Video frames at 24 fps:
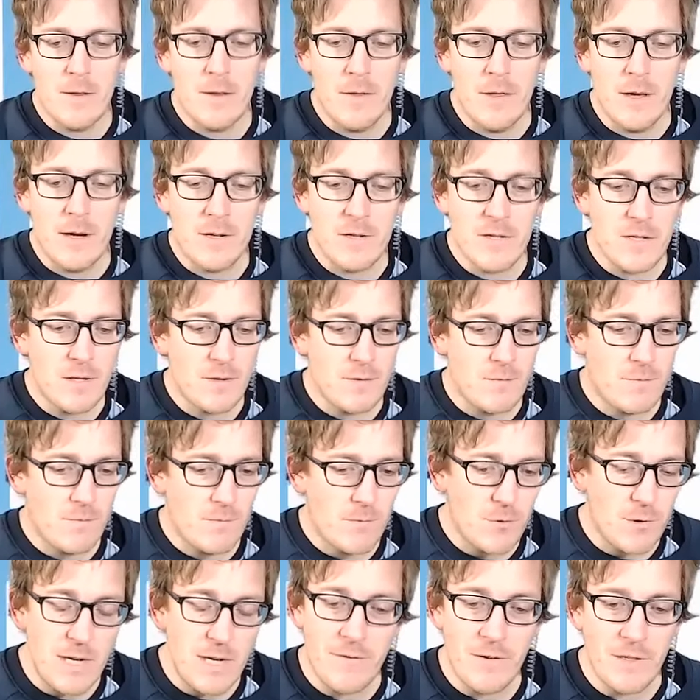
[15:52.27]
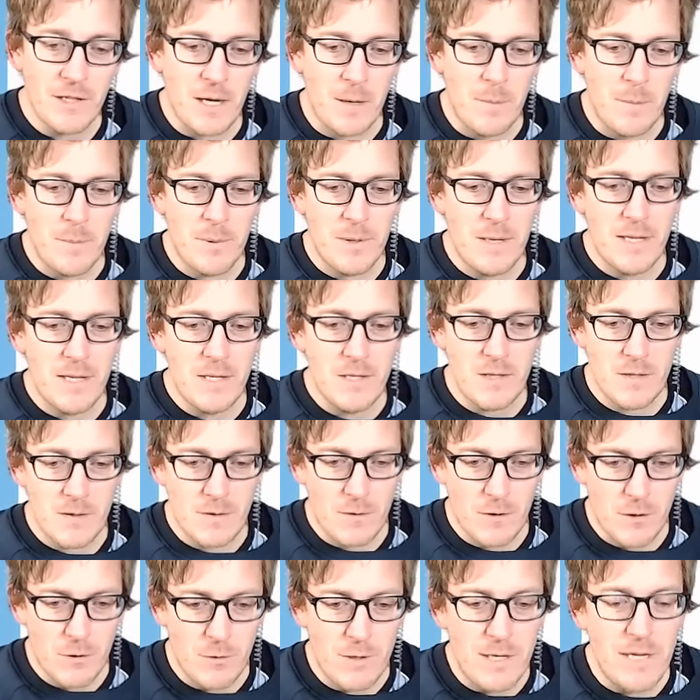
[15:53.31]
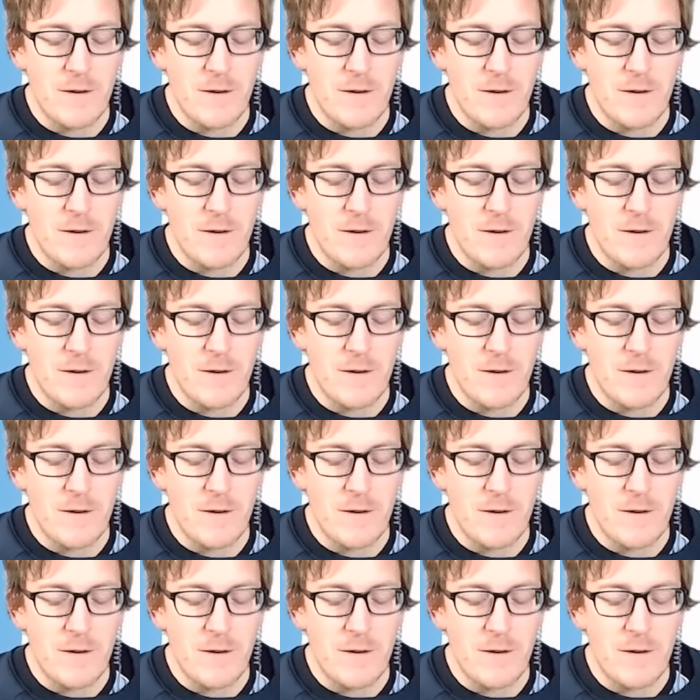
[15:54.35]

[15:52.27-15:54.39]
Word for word: there's three different companies, three